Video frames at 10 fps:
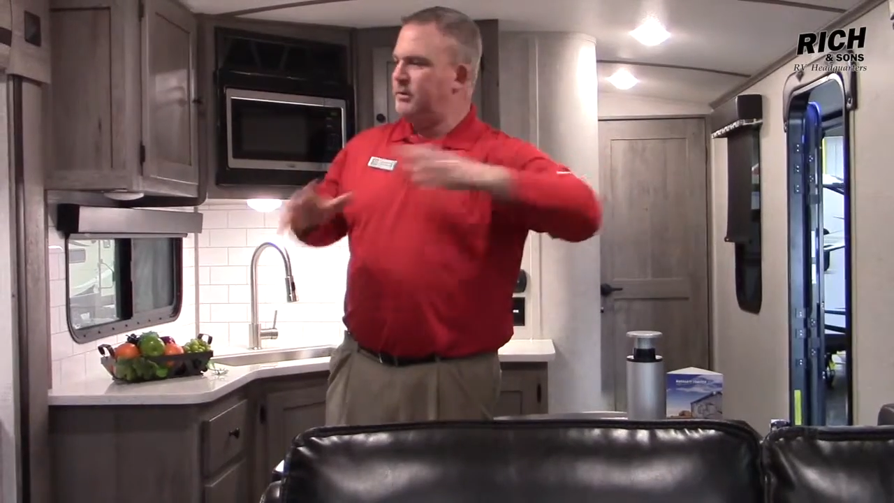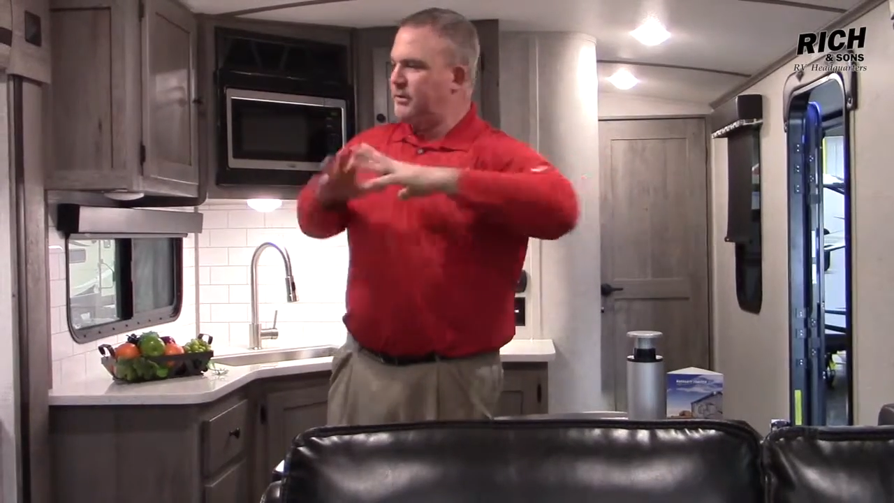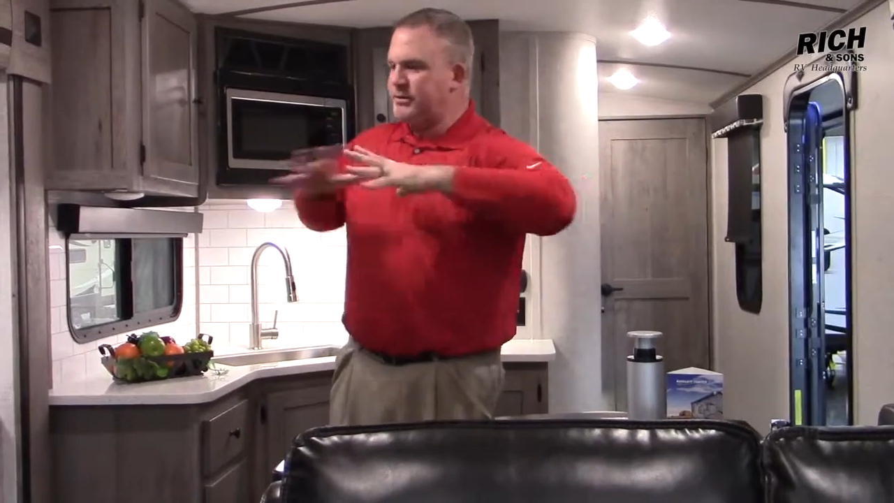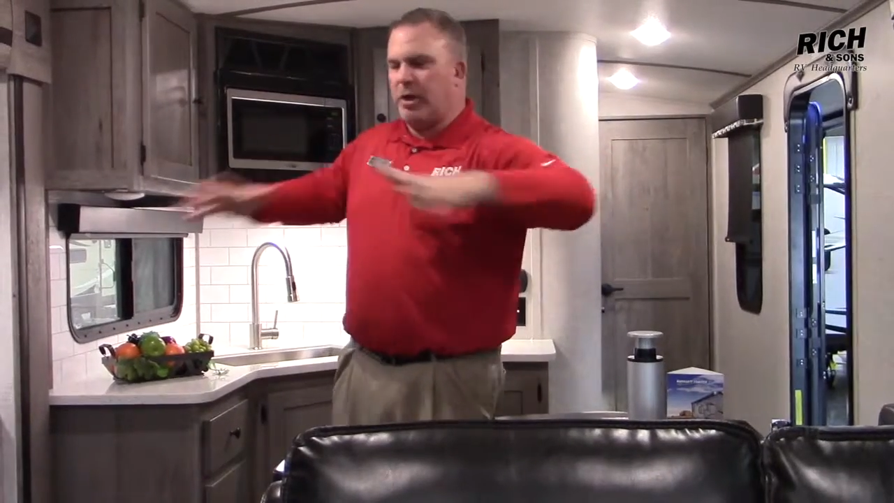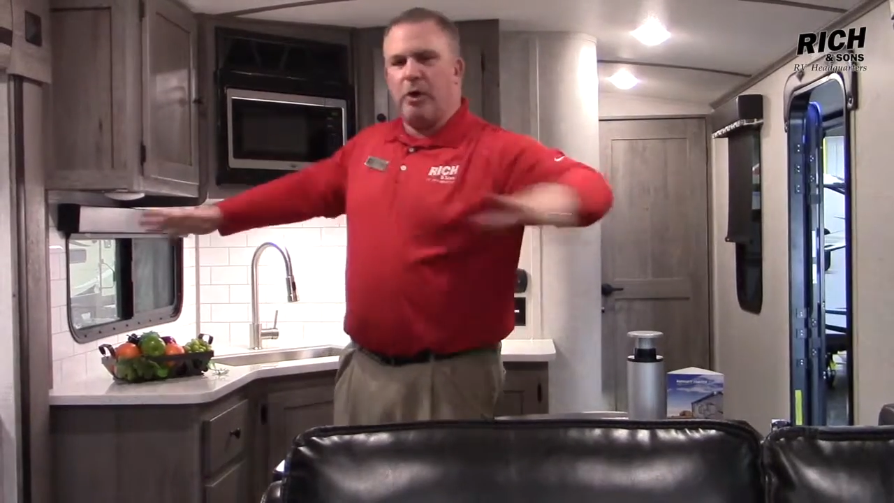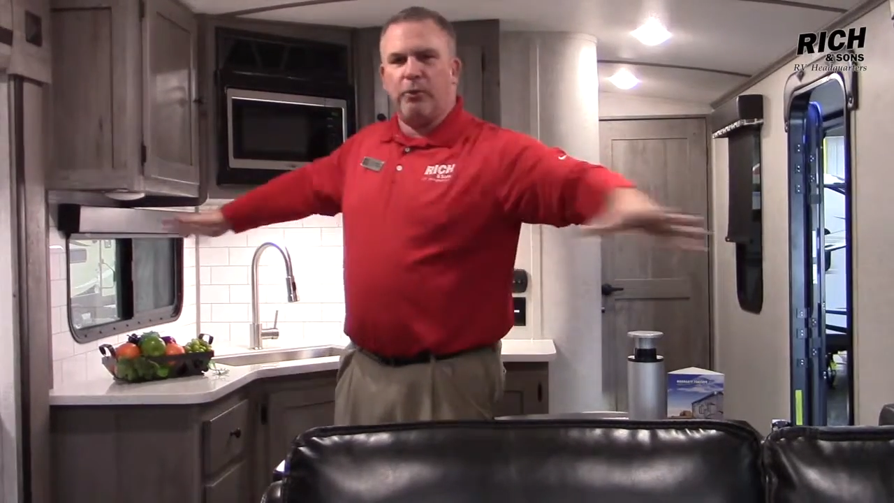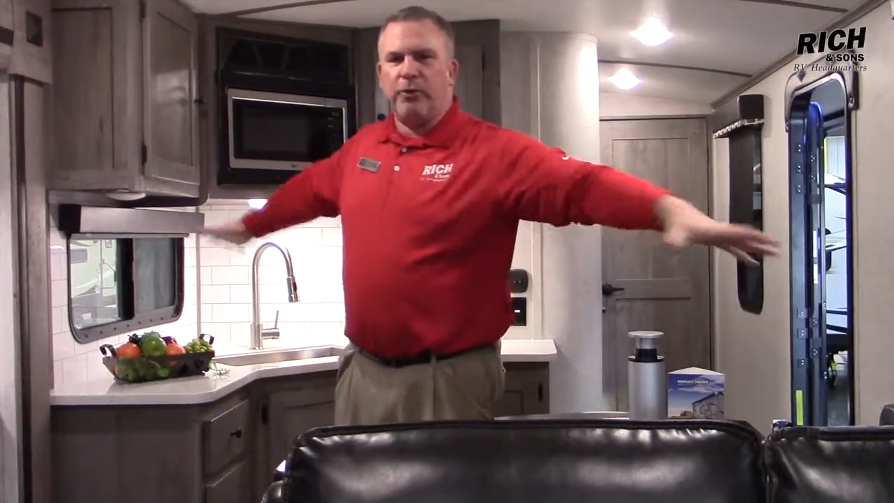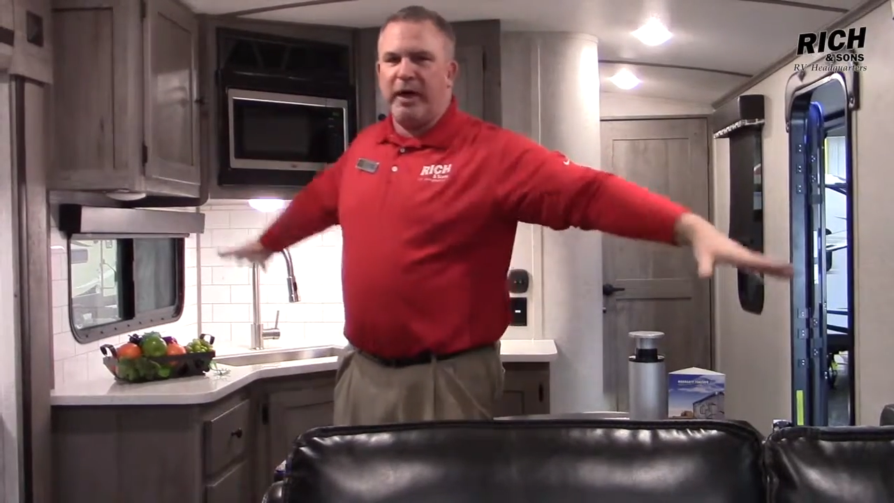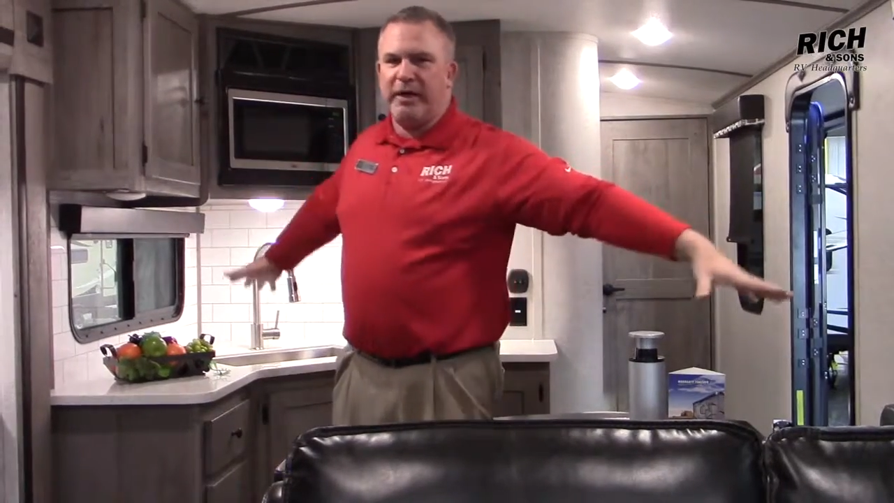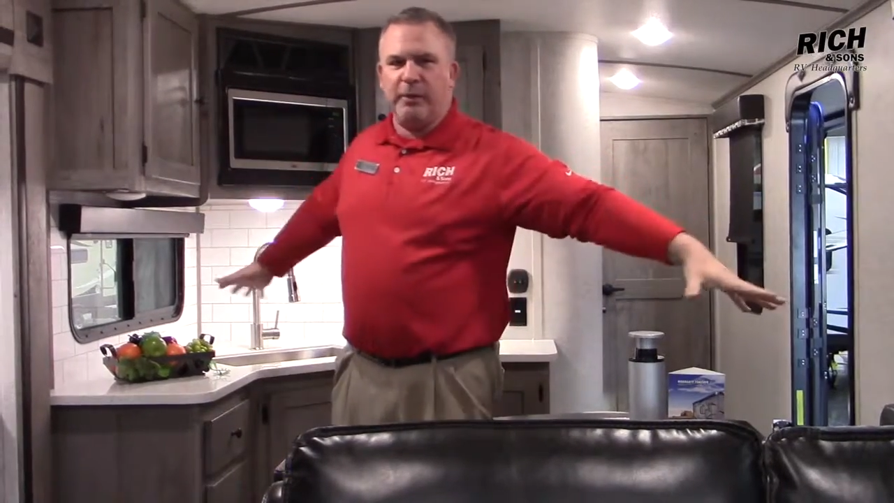It's all
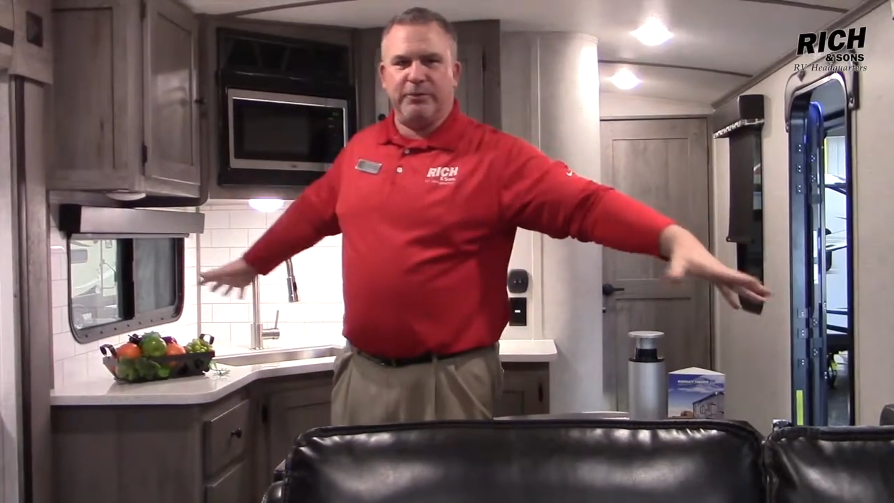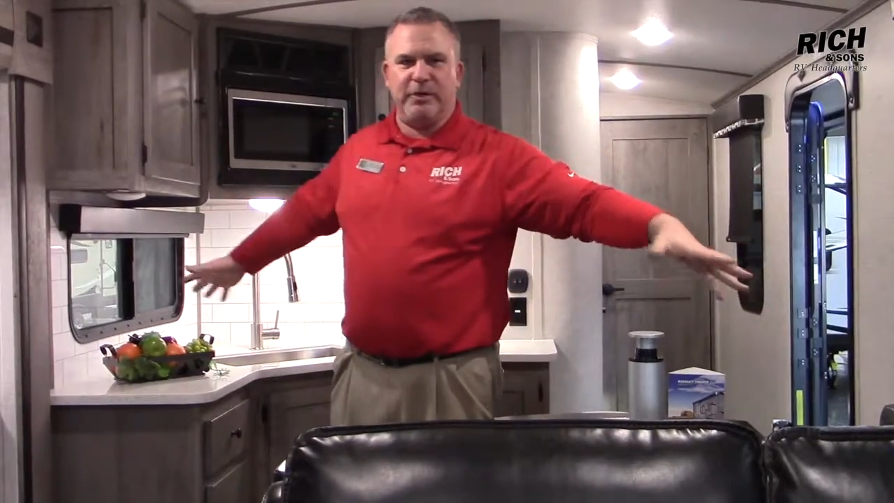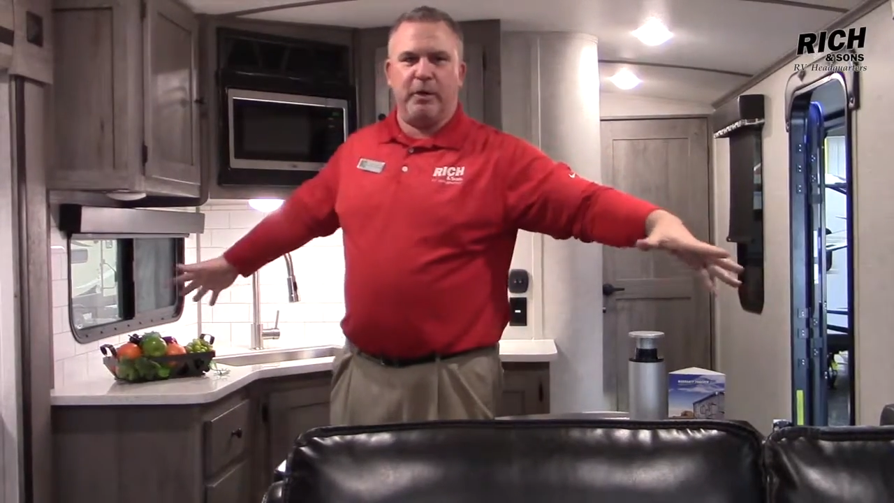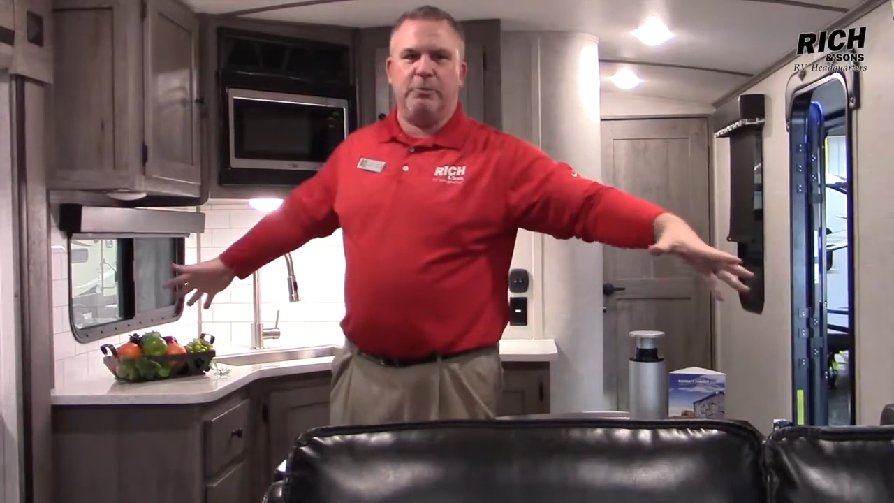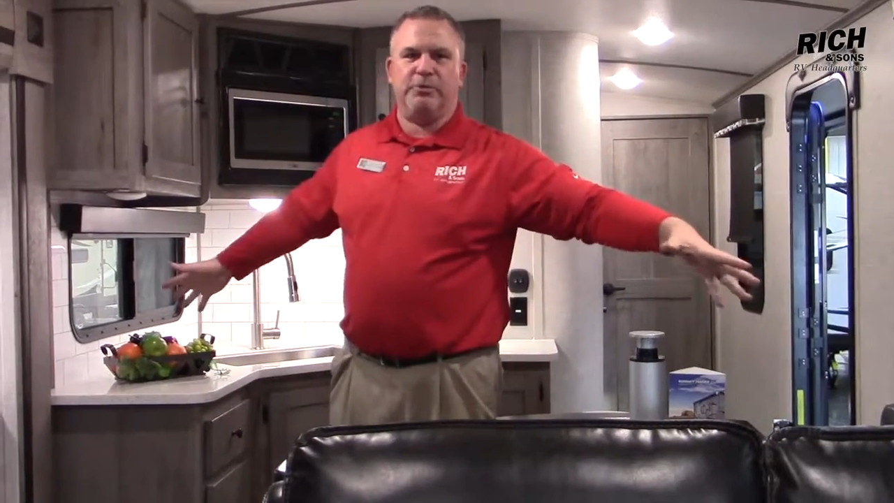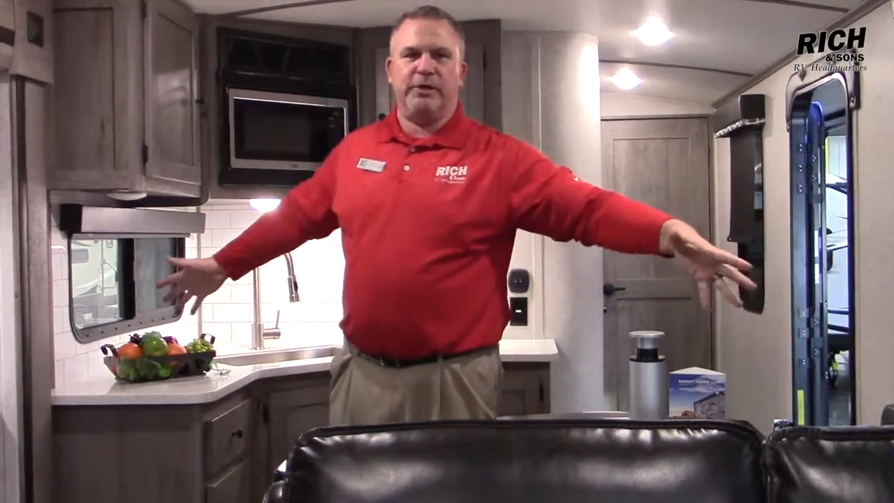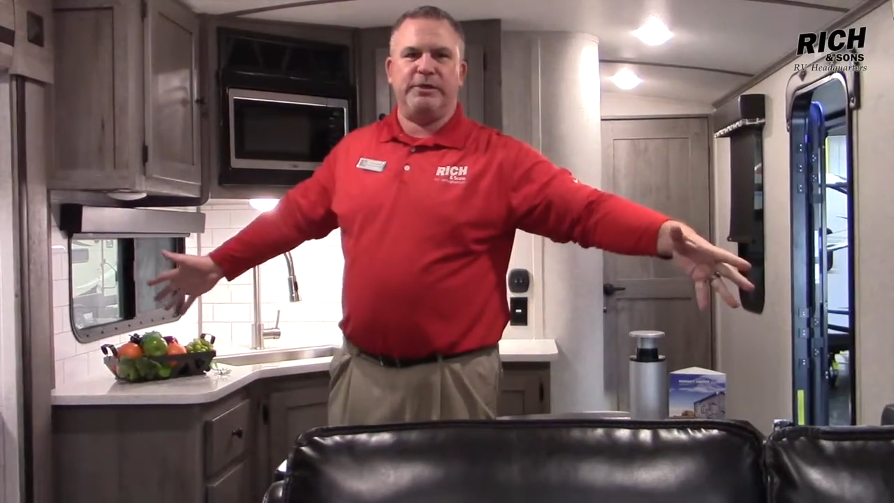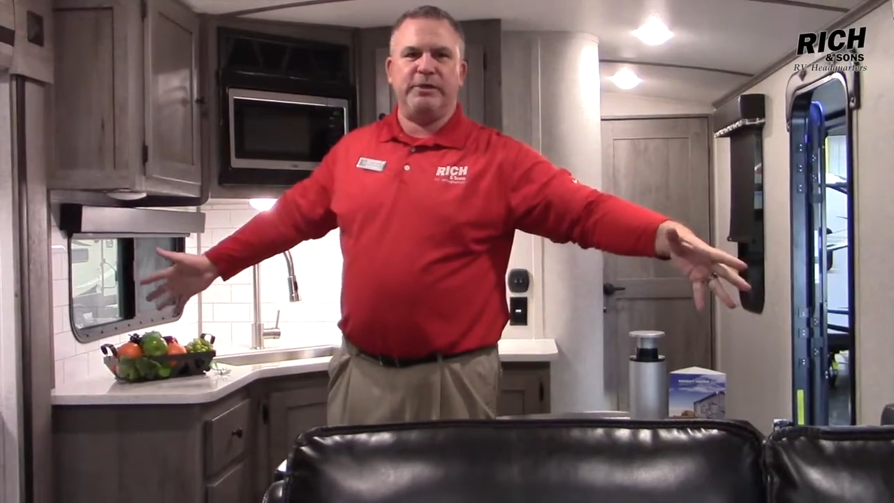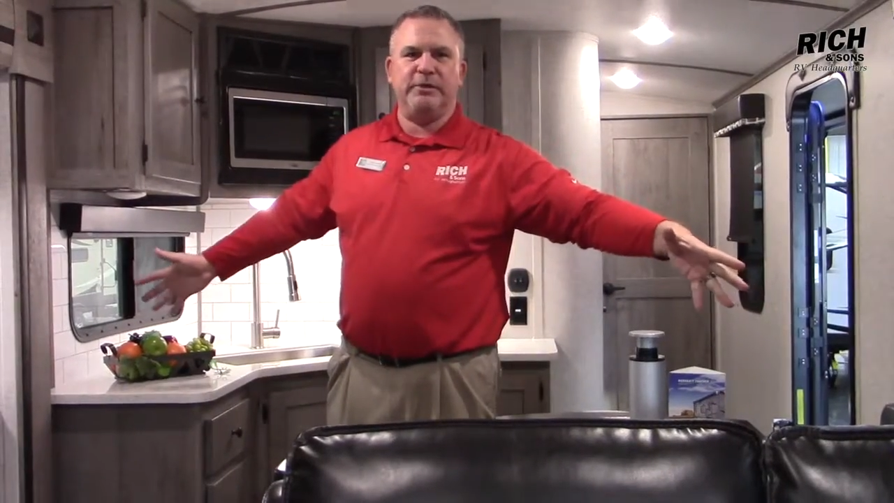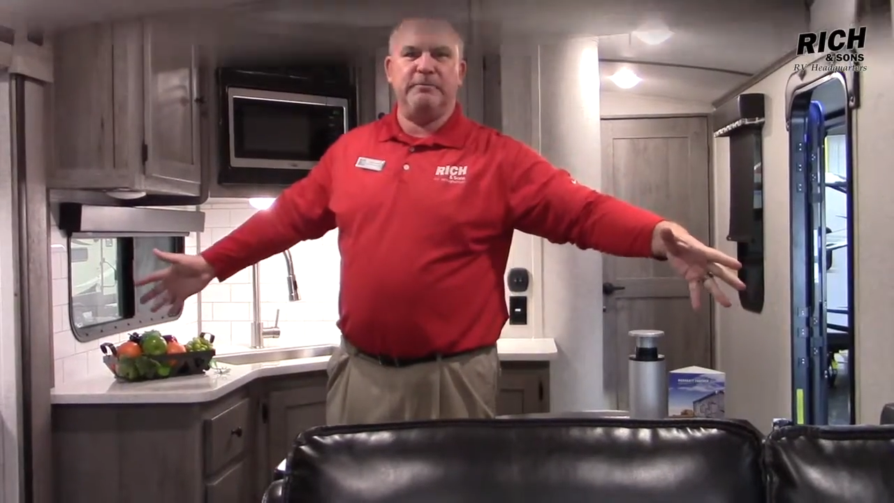right here within arm's reach.